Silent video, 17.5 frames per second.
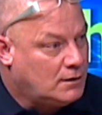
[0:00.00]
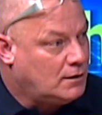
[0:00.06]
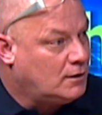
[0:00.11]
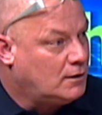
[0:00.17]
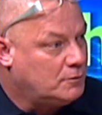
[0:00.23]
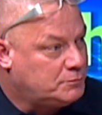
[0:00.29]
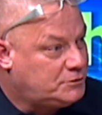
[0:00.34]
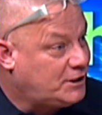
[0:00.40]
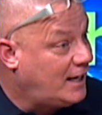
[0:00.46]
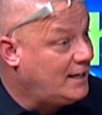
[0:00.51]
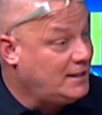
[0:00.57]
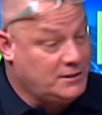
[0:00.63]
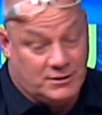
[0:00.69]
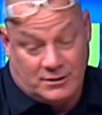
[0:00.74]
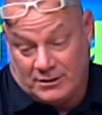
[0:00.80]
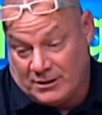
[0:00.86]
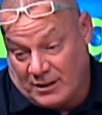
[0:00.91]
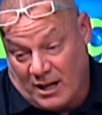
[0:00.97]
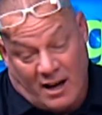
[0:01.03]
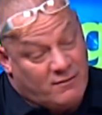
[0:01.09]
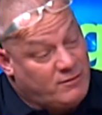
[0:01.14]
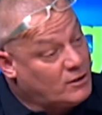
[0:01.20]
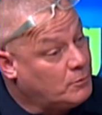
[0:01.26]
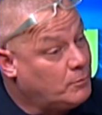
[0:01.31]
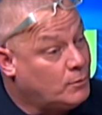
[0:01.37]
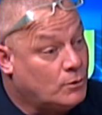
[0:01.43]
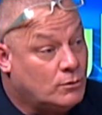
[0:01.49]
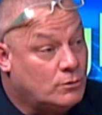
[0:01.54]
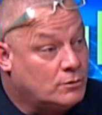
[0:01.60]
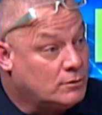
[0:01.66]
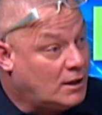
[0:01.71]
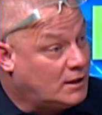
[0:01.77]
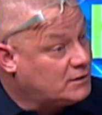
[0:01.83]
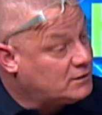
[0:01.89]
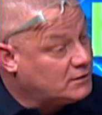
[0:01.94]
Change is inevitable.
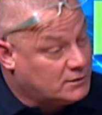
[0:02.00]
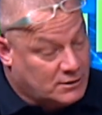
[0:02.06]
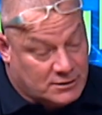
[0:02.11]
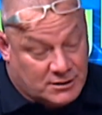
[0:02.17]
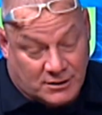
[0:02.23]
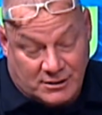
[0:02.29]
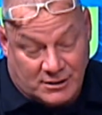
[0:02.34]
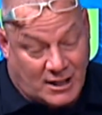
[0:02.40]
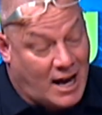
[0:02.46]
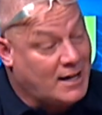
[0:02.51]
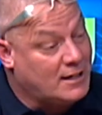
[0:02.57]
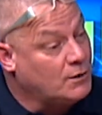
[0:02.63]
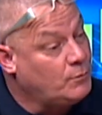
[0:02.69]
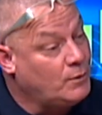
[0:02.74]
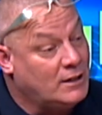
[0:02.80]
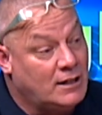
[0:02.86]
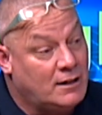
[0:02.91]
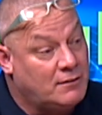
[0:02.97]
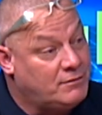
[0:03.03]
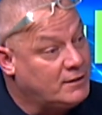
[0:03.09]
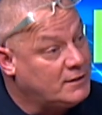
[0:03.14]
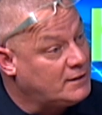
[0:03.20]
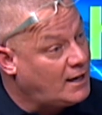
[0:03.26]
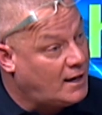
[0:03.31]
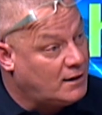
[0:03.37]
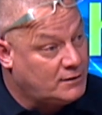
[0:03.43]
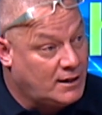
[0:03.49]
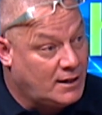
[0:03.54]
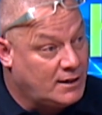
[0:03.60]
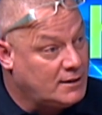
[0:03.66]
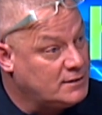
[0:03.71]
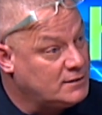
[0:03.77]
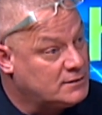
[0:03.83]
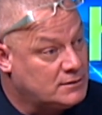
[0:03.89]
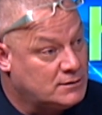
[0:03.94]
That's the society we live in
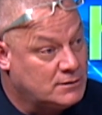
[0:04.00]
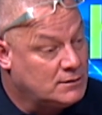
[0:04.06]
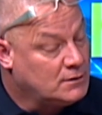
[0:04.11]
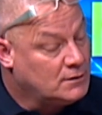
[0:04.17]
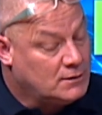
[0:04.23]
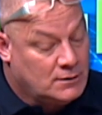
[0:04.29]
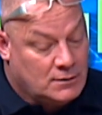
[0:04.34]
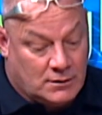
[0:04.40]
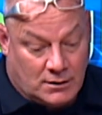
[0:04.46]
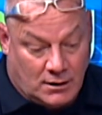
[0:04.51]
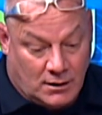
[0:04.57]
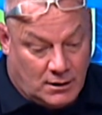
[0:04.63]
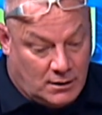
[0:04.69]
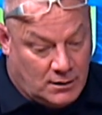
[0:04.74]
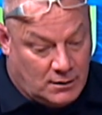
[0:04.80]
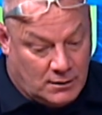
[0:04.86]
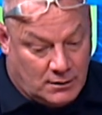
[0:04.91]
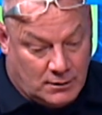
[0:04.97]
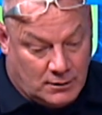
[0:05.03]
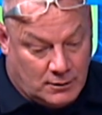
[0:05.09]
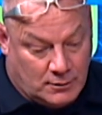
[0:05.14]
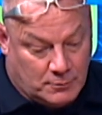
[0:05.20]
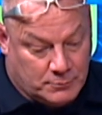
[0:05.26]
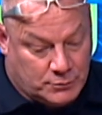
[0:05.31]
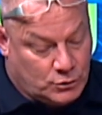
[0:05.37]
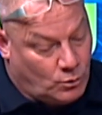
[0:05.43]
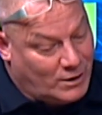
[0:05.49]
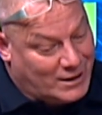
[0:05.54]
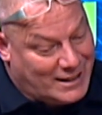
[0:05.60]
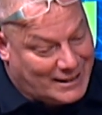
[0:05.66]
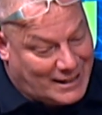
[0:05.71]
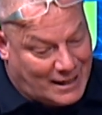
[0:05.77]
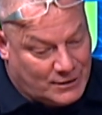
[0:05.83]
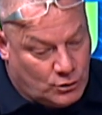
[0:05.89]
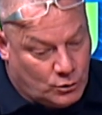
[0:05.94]
nowadays. So
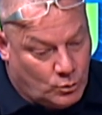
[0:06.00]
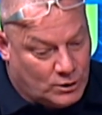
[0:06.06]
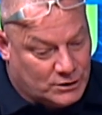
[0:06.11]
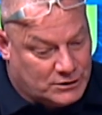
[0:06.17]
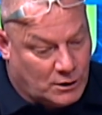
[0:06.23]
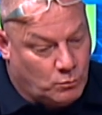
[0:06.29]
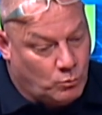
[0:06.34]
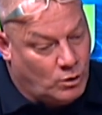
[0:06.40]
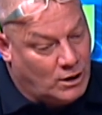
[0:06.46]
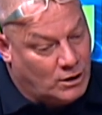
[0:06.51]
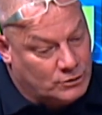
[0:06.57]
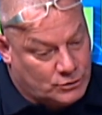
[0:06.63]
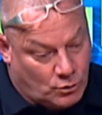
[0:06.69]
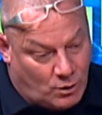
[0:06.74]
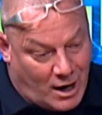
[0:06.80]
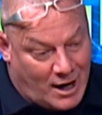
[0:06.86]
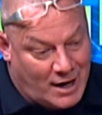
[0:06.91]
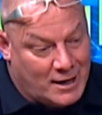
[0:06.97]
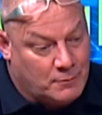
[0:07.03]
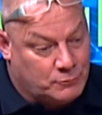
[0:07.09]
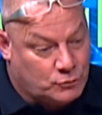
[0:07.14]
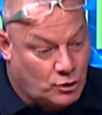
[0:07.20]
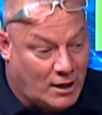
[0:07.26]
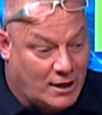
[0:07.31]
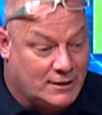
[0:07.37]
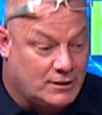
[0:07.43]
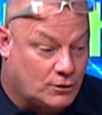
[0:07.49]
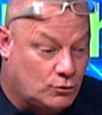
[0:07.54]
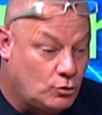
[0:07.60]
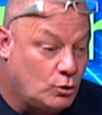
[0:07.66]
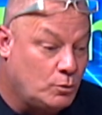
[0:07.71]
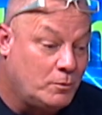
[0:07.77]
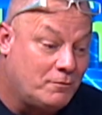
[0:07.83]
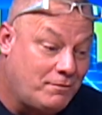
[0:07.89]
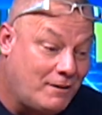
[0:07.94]
again, I do wish them well. So I am trying to
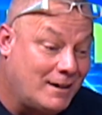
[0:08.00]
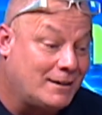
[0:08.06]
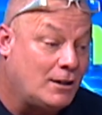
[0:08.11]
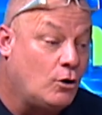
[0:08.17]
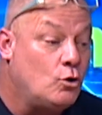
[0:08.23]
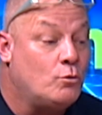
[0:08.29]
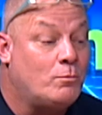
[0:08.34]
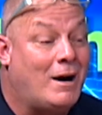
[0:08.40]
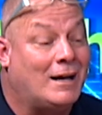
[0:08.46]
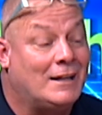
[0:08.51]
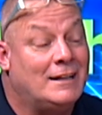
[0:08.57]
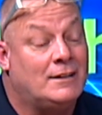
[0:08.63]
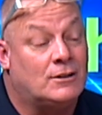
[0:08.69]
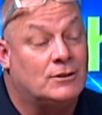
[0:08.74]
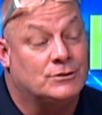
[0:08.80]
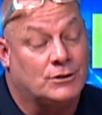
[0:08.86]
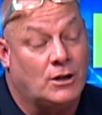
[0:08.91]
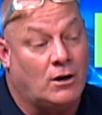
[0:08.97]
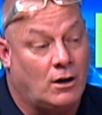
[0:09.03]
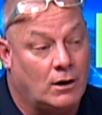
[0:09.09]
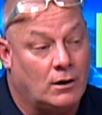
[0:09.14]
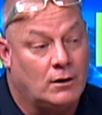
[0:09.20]
groom and find out who my leaders are.